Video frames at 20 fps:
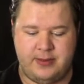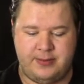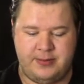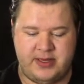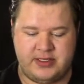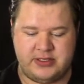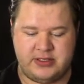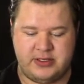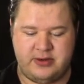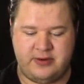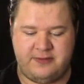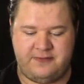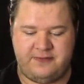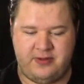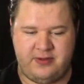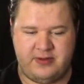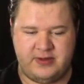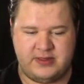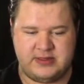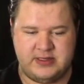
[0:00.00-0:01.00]
I'm actually going to
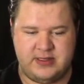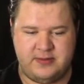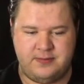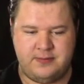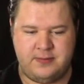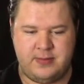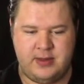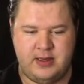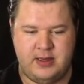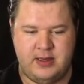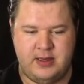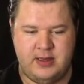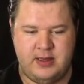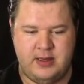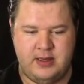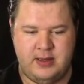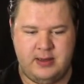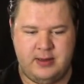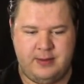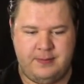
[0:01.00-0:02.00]
fill this in.
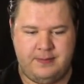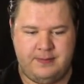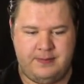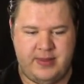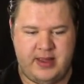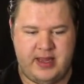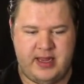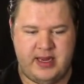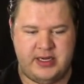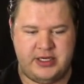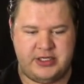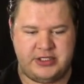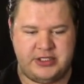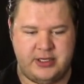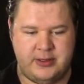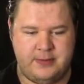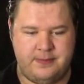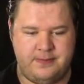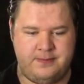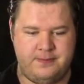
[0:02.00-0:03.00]
Manager.